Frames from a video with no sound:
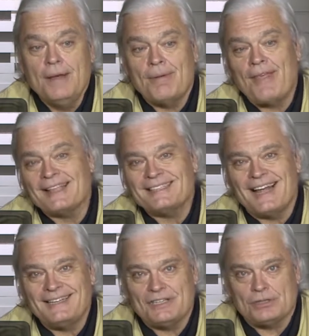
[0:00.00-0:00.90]
But that's
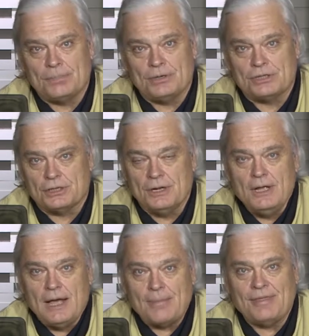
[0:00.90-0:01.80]
not distribution.
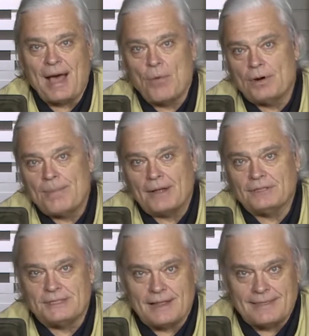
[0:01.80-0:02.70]
I mean, that won't amount
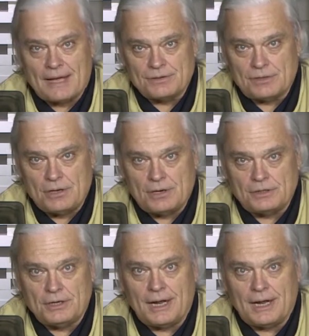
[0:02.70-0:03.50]
to 10,000 units.